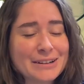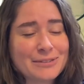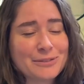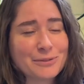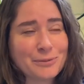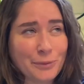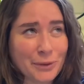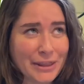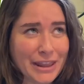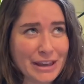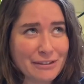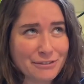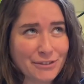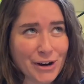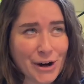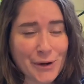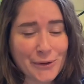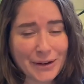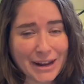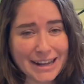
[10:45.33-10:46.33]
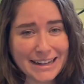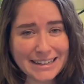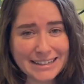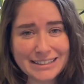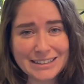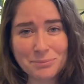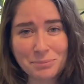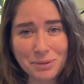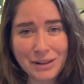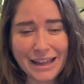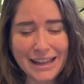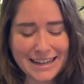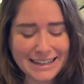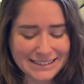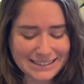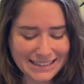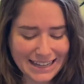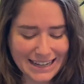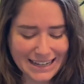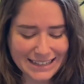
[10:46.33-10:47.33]
when they've grown in
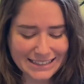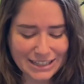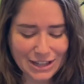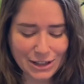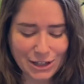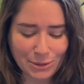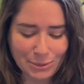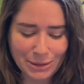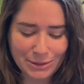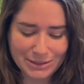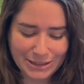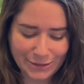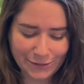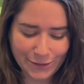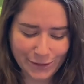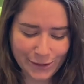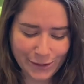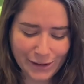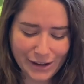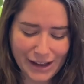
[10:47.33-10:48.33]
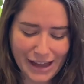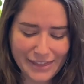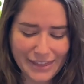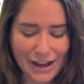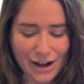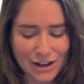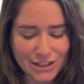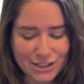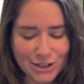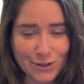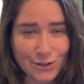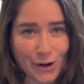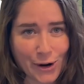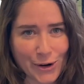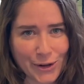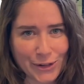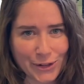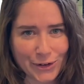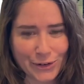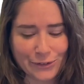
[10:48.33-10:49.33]
place is a little bit difficult, and they also grow
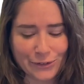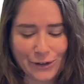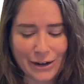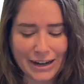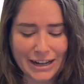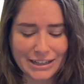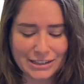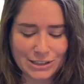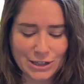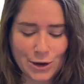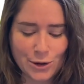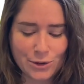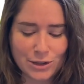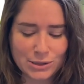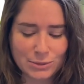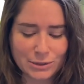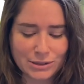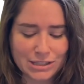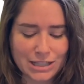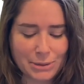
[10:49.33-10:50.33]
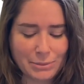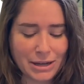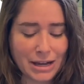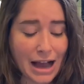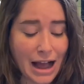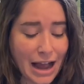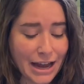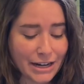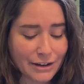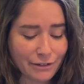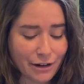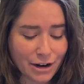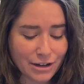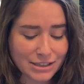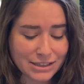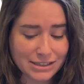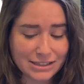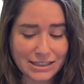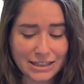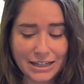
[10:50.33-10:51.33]
a little funny. So this one's going to be kind of hard
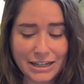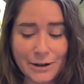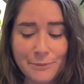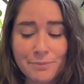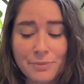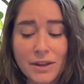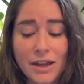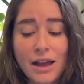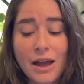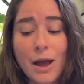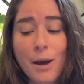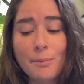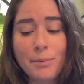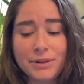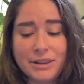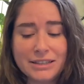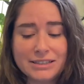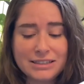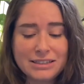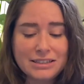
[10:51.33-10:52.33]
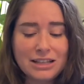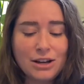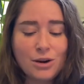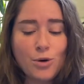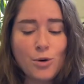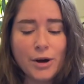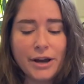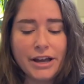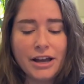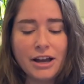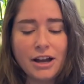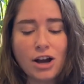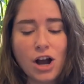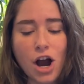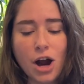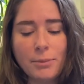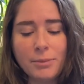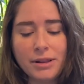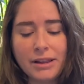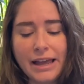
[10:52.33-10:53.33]
to see, but this is the Hoya
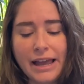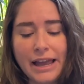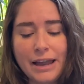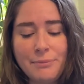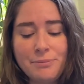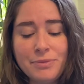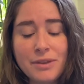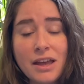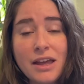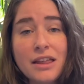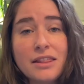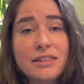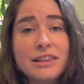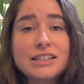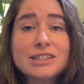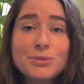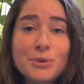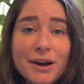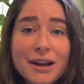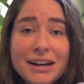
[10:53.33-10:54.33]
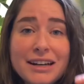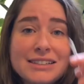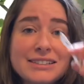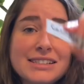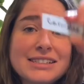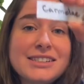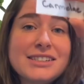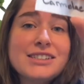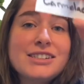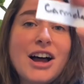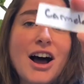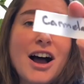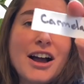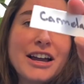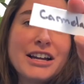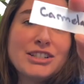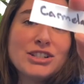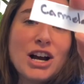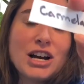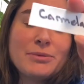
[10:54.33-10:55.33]
Caramay. This one does not
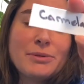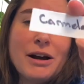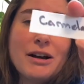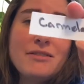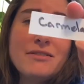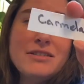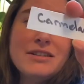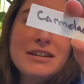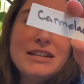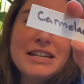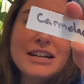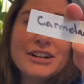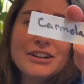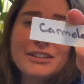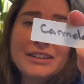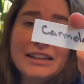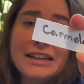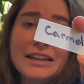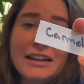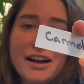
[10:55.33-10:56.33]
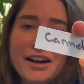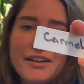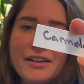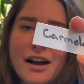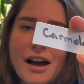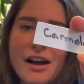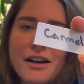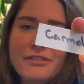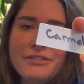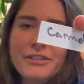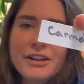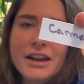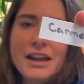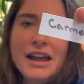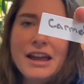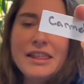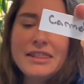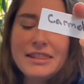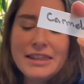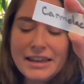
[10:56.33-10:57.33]
get talked about nearly enough.
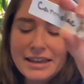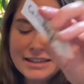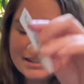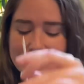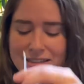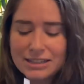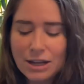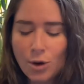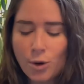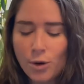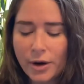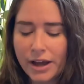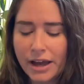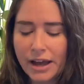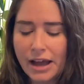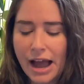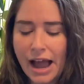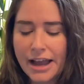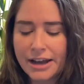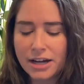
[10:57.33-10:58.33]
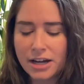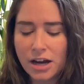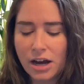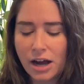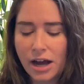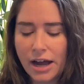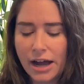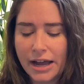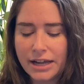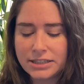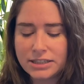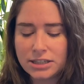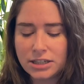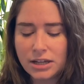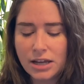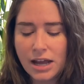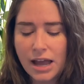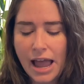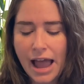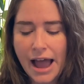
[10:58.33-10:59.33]
This Hoya I got
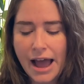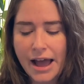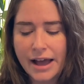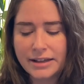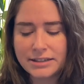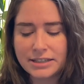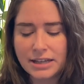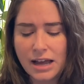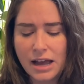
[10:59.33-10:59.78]
as